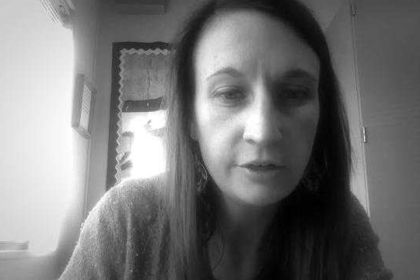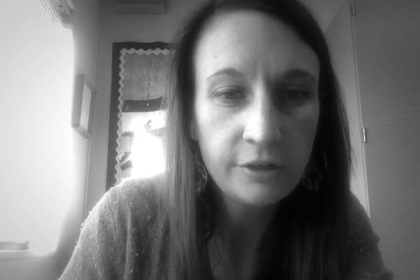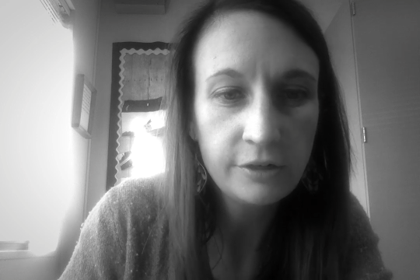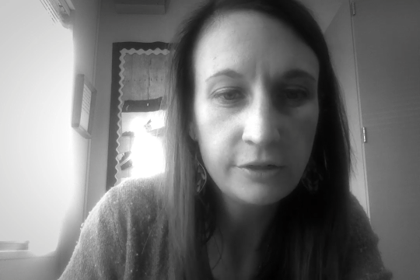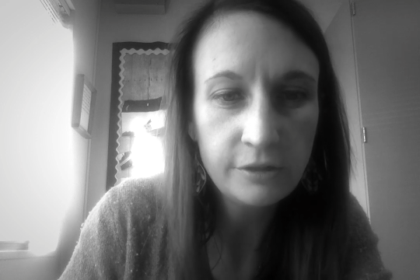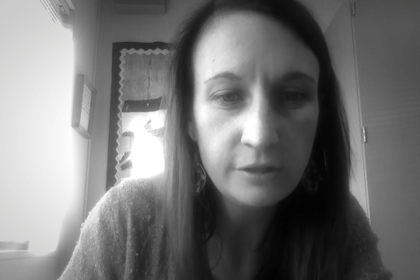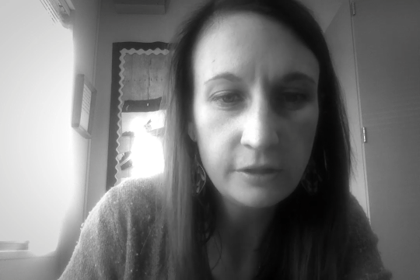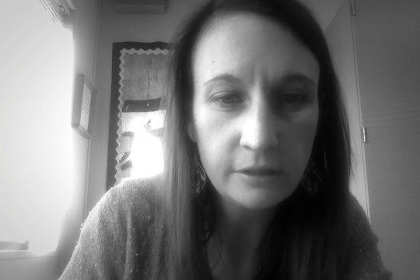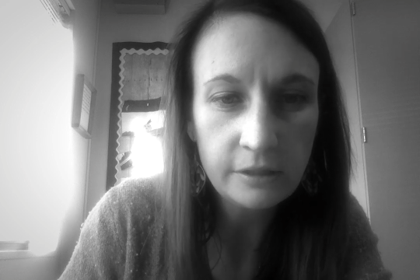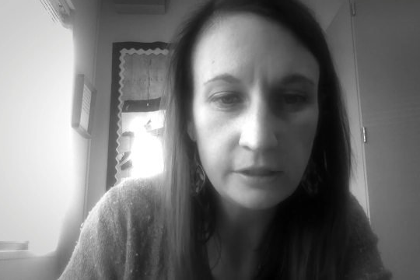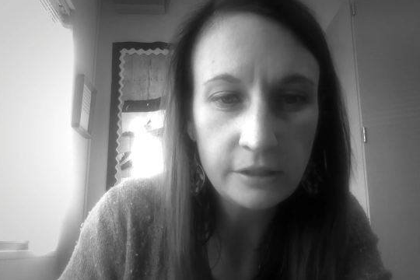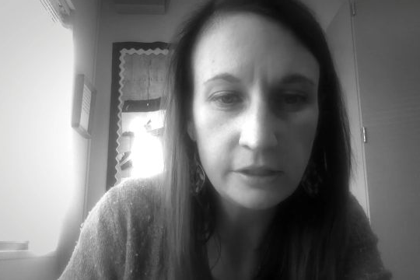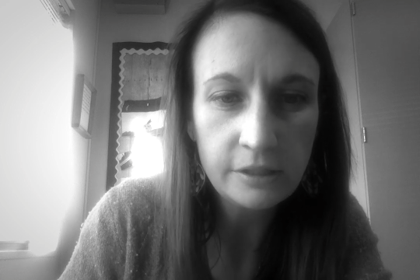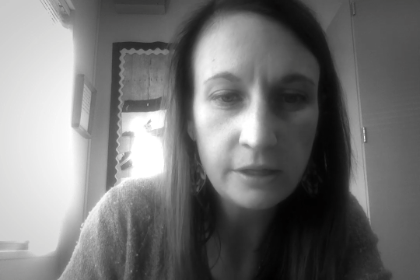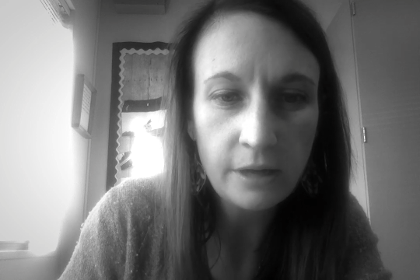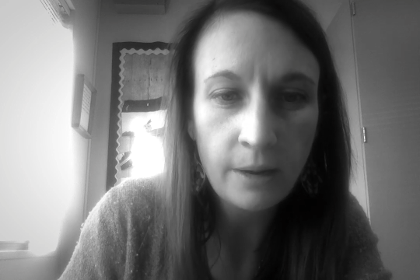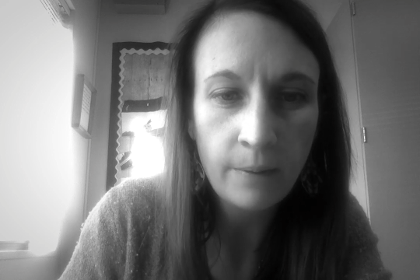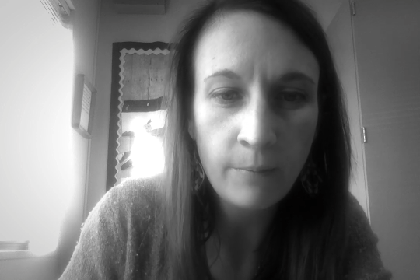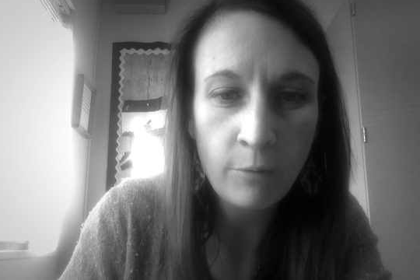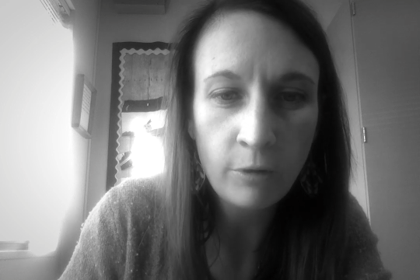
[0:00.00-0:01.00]
Students
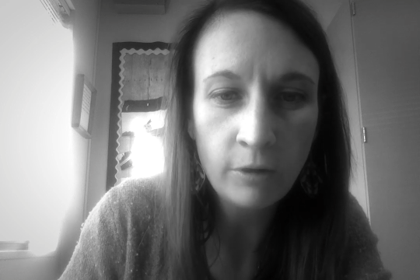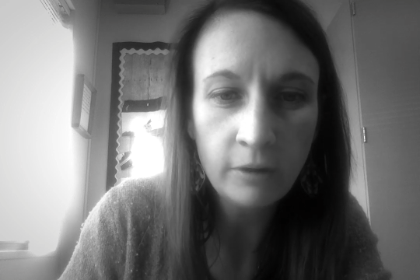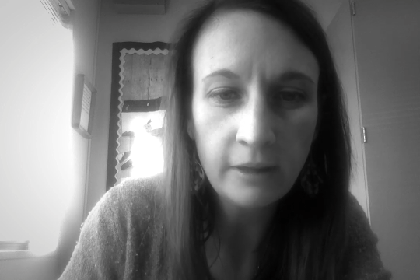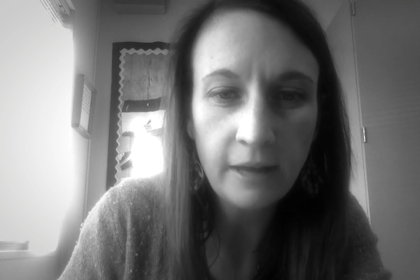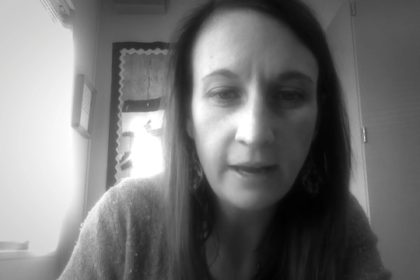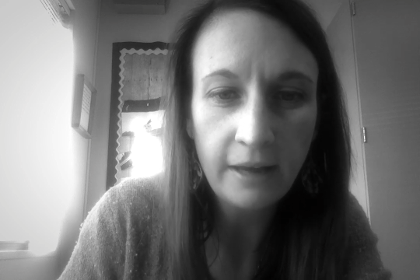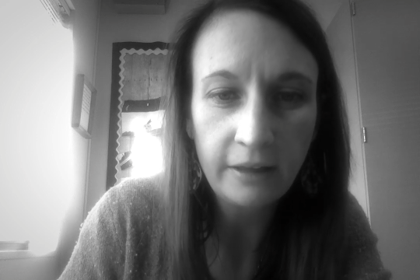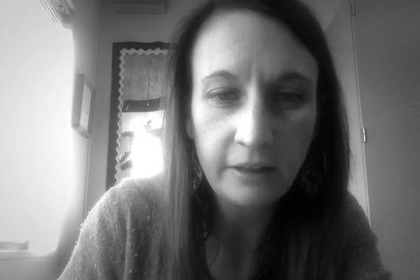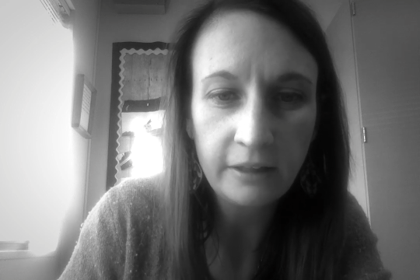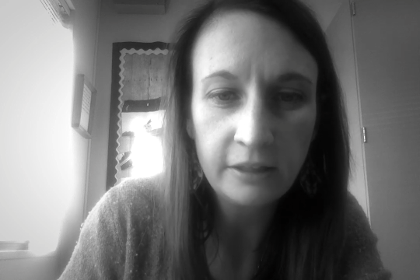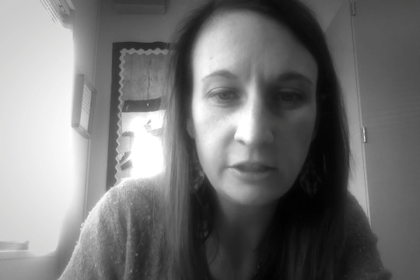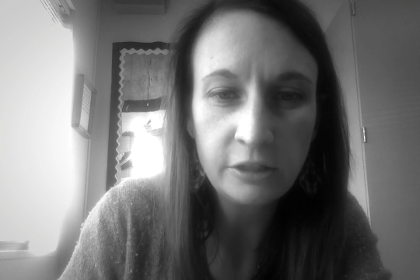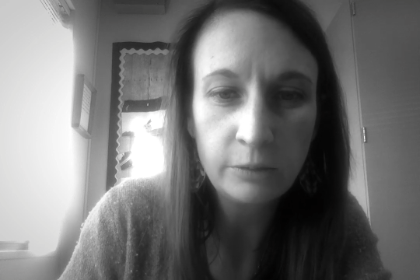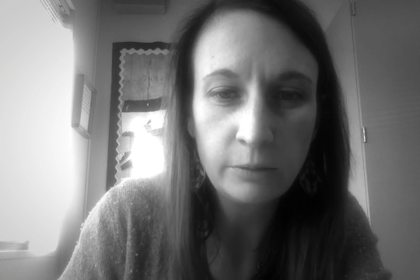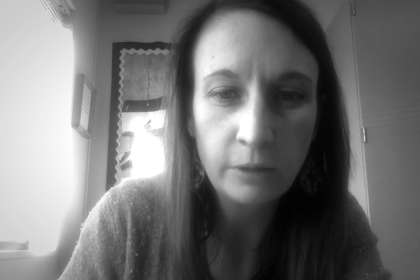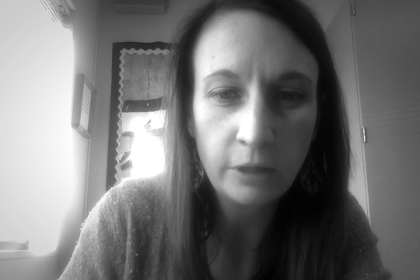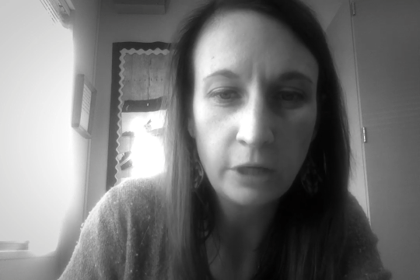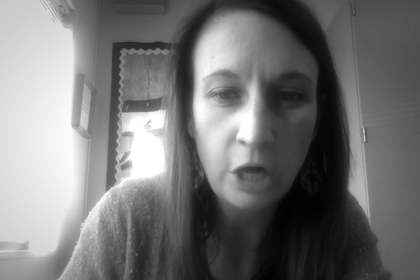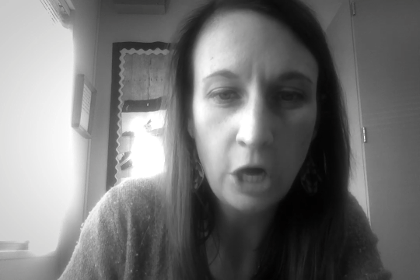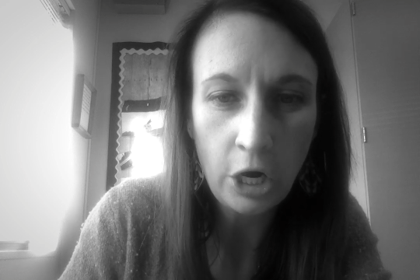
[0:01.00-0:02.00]
are more likely to
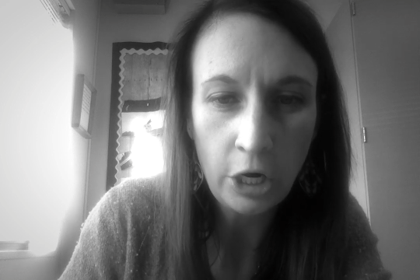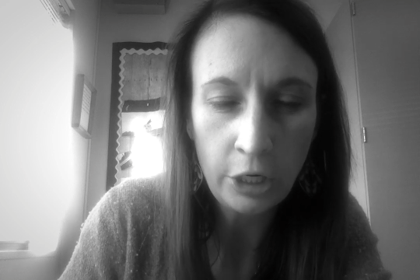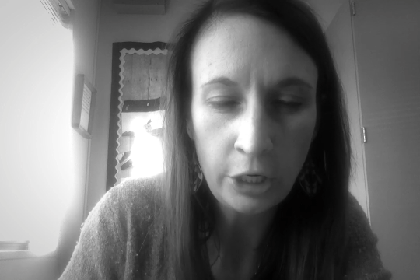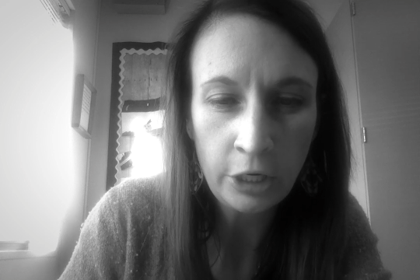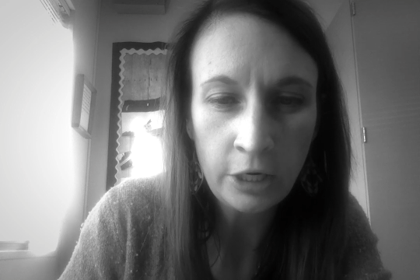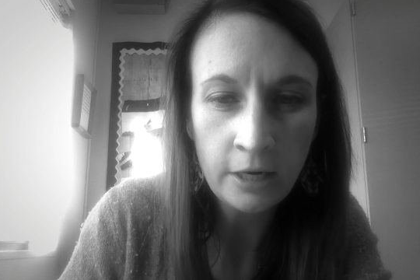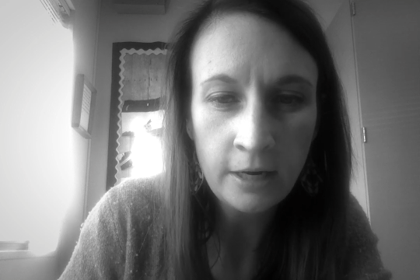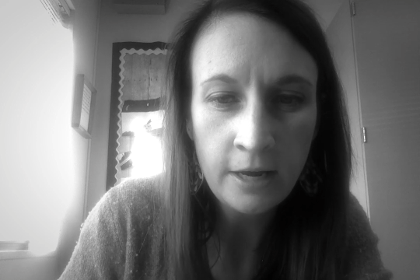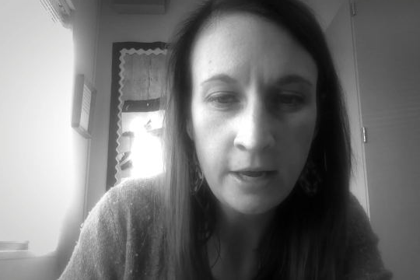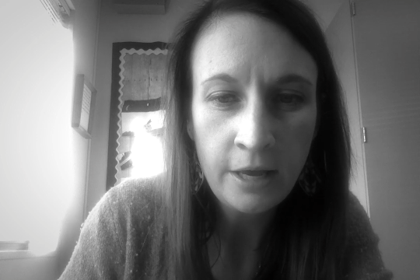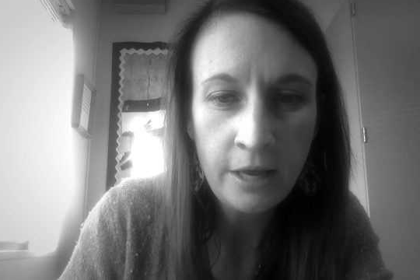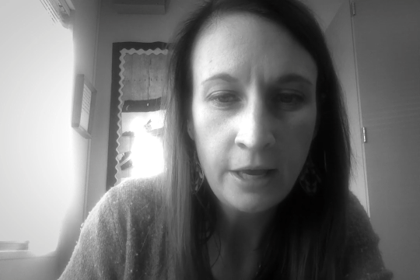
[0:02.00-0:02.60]
work harder